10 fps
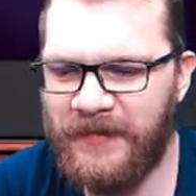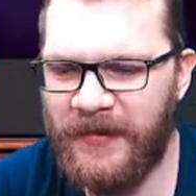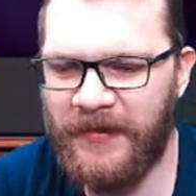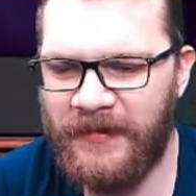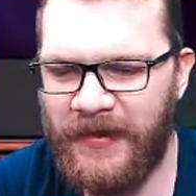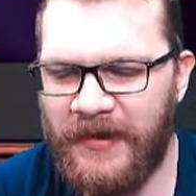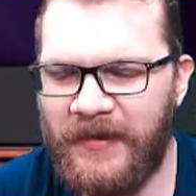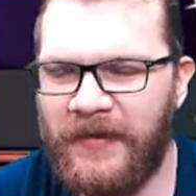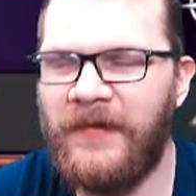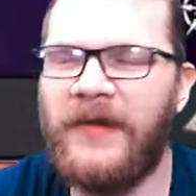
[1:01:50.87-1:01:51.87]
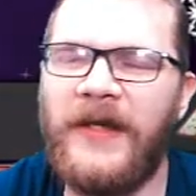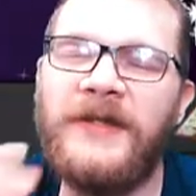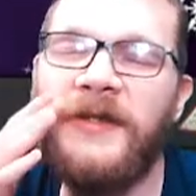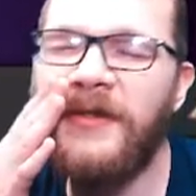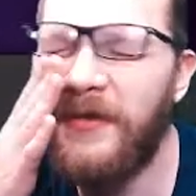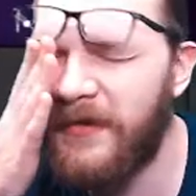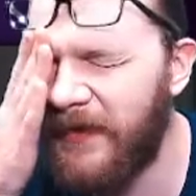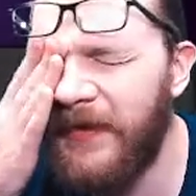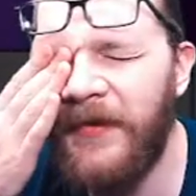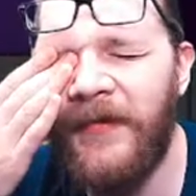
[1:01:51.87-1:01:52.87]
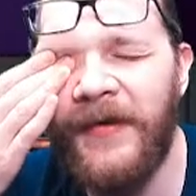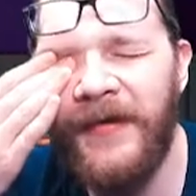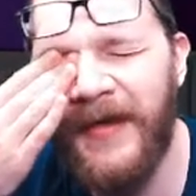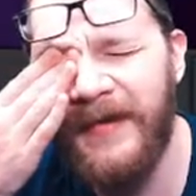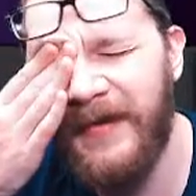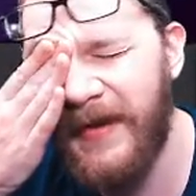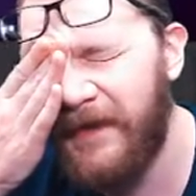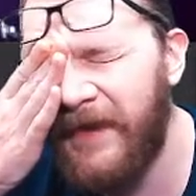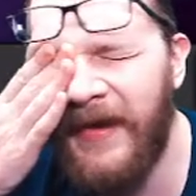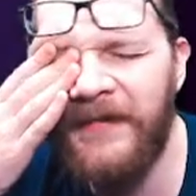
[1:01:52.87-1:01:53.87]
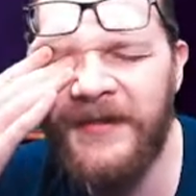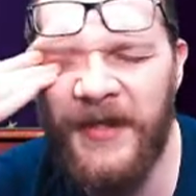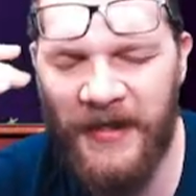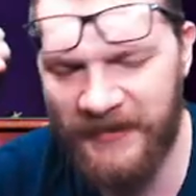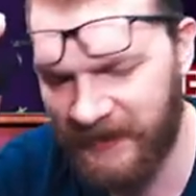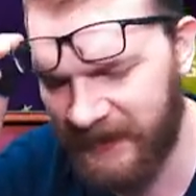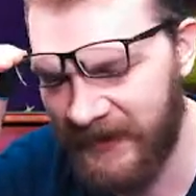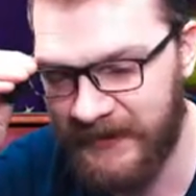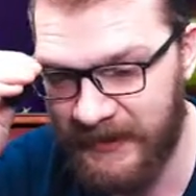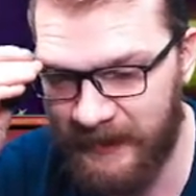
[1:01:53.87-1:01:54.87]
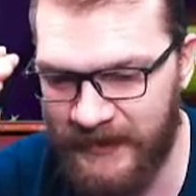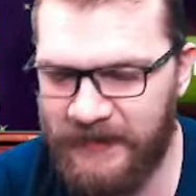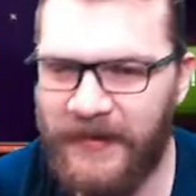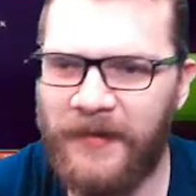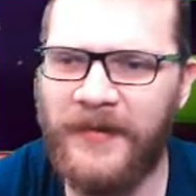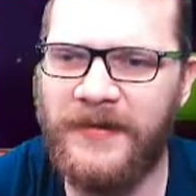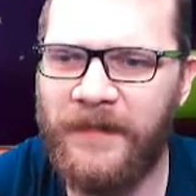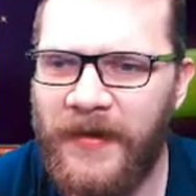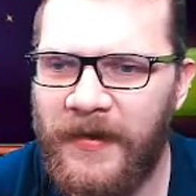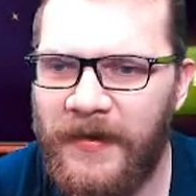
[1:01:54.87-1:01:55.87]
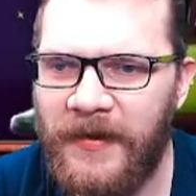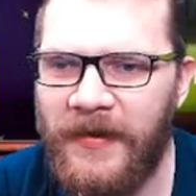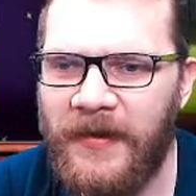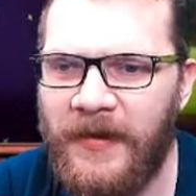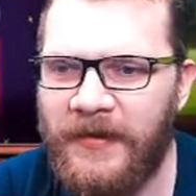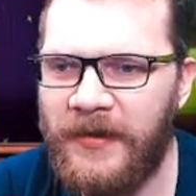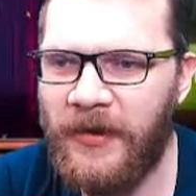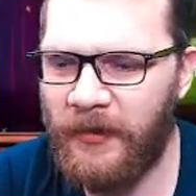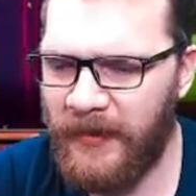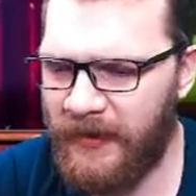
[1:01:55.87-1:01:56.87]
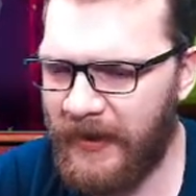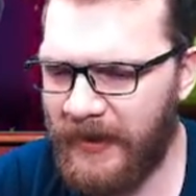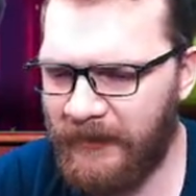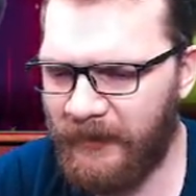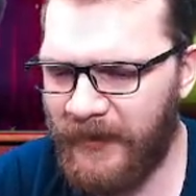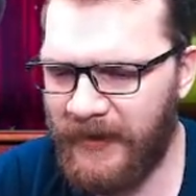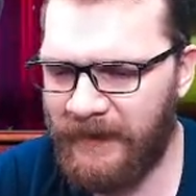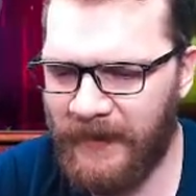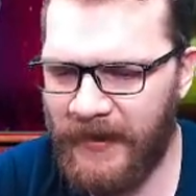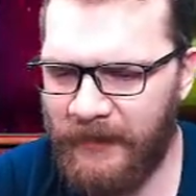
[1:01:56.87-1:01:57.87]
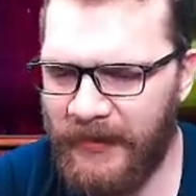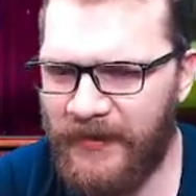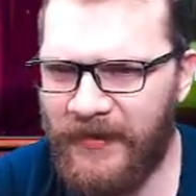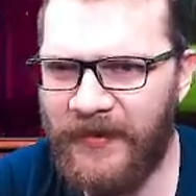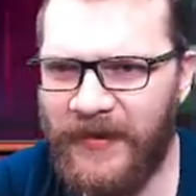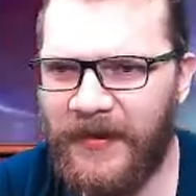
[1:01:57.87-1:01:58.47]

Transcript: where you let, it lets you choose whether you want to get tier 3 alpha shards or tier 6 basic fragments. Did you open? No, I haven't opened anything. I'm going to record it